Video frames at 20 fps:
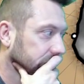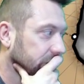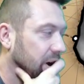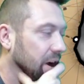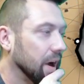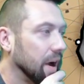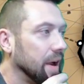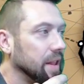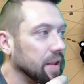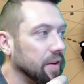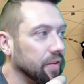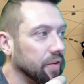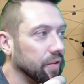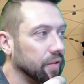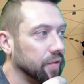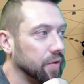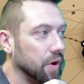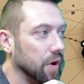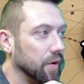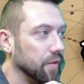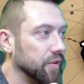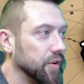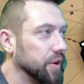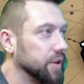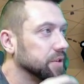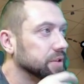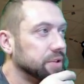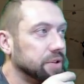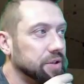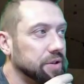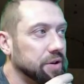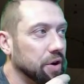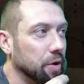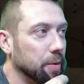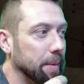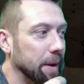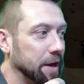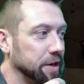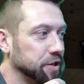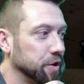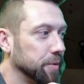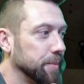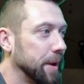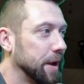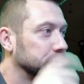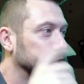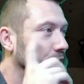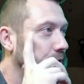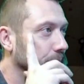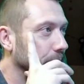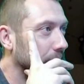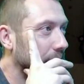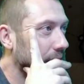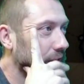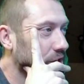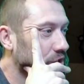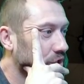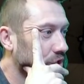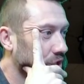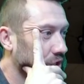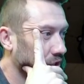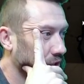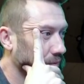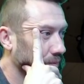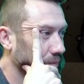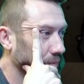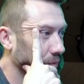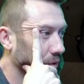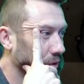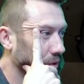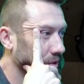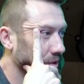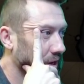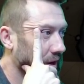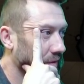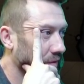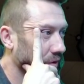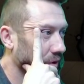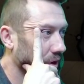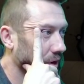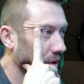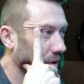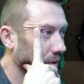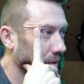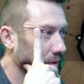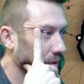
High level of confidence. No match, no match, no match. Holds Africa.